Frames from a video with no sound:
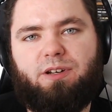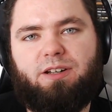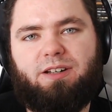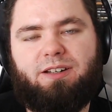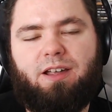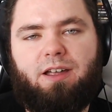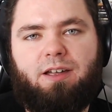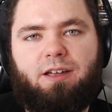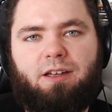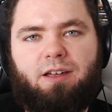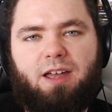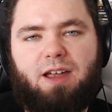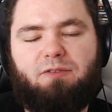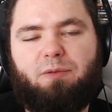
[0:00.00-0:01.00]
and
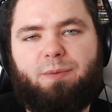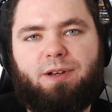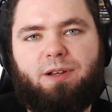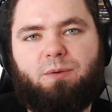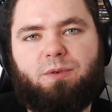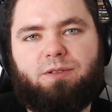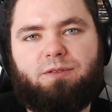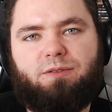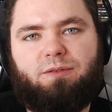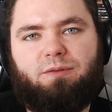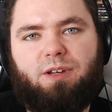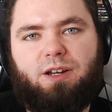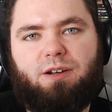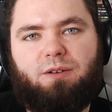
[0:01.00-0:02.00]
everybody was,
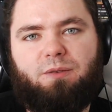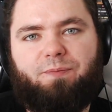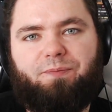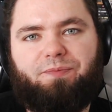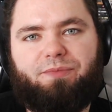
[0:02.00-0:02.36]
you know,